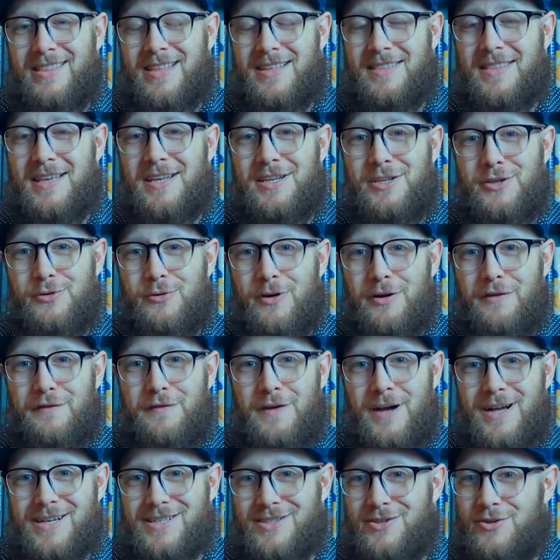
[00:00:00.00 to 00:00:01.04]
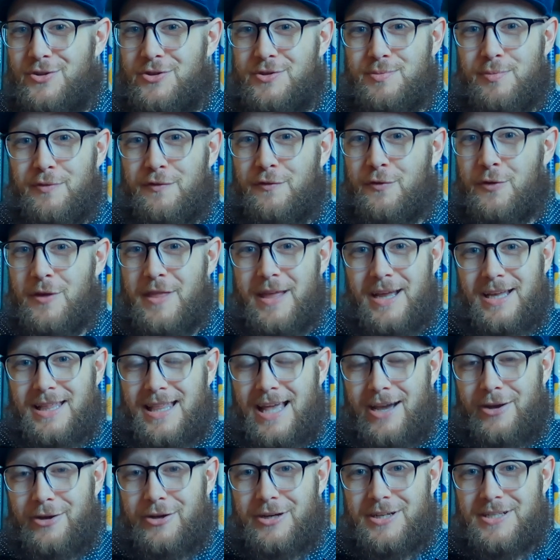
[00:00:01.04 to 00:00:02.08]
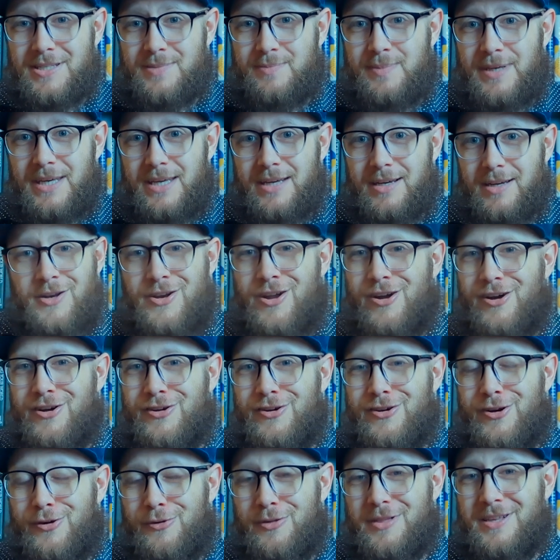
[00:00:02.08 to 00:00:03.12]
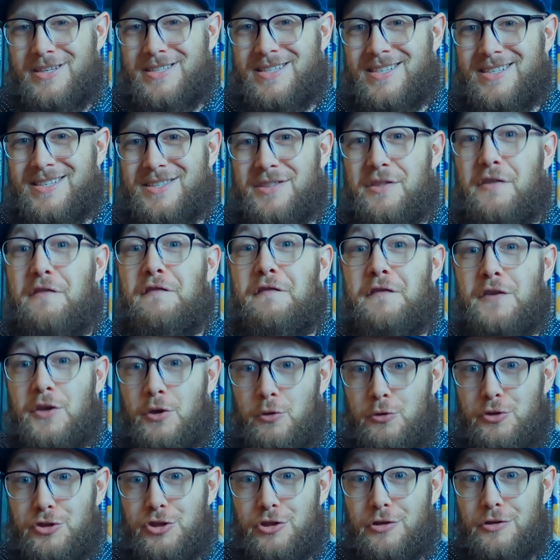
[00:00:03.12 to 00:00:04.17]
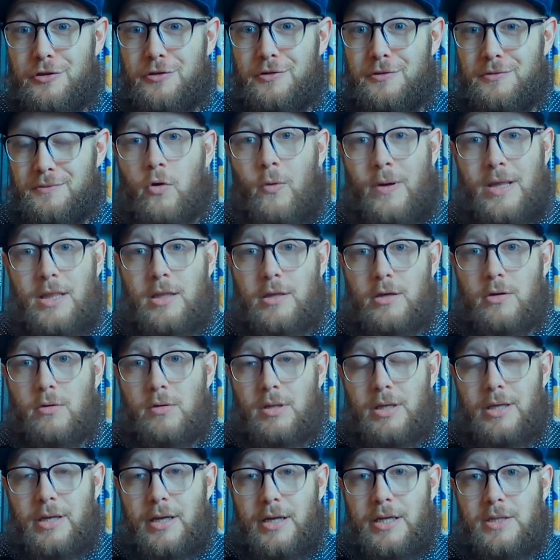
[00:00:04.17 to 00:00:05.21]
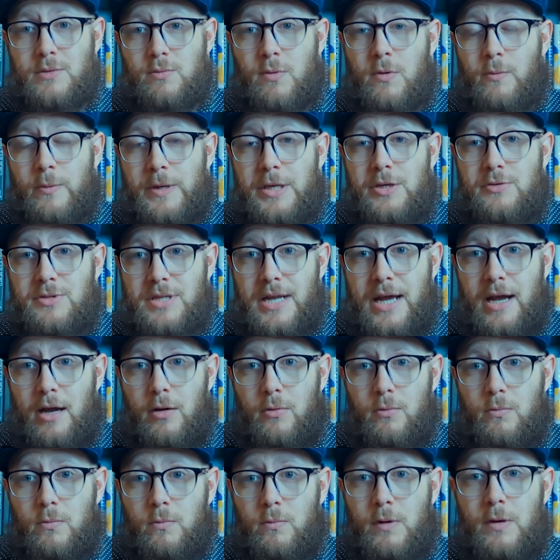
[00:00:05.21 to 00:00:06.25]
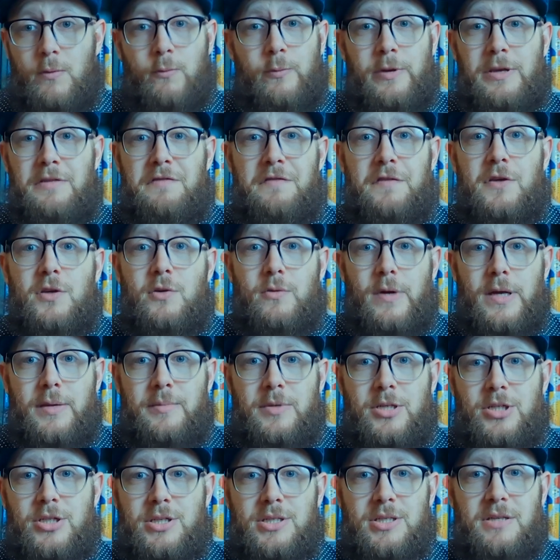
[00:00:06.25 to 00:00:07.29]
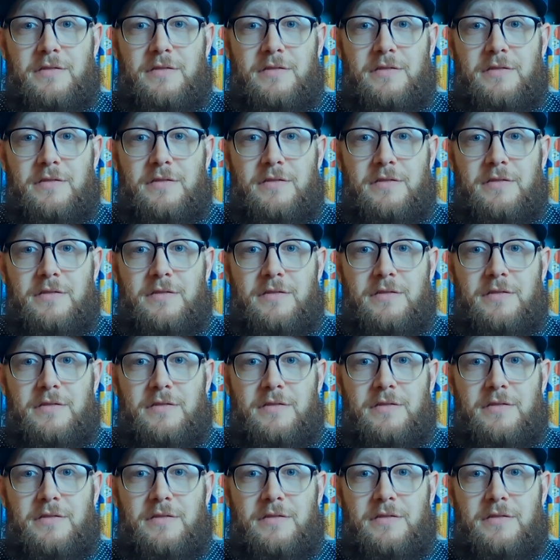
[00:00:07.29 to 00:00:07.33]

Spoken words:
that they do on Fox News before they allow you to speak. No, this is the future. Quite literally, it's what we use now. When we view images